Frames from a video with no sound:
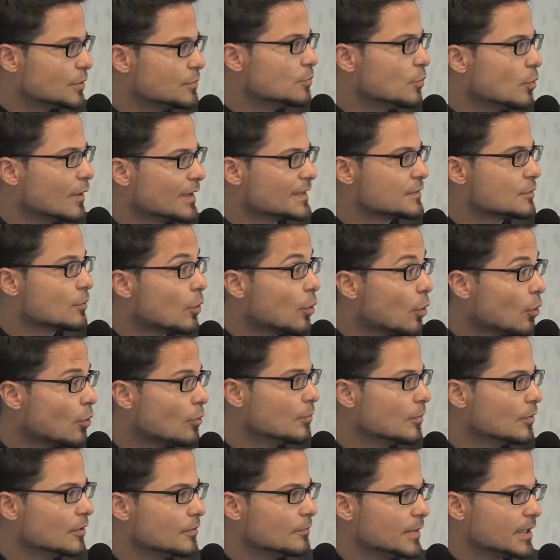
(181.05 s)
test the
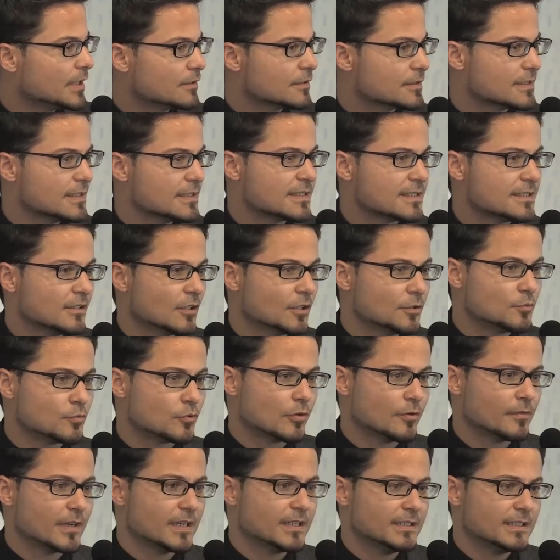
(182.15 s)
cognitive effect of
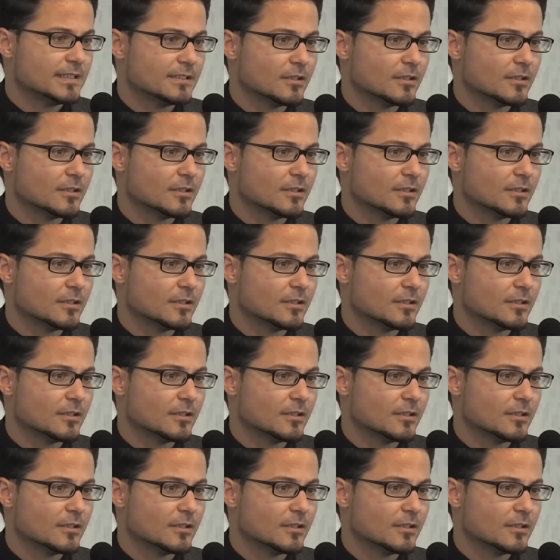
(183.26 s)
vitamin D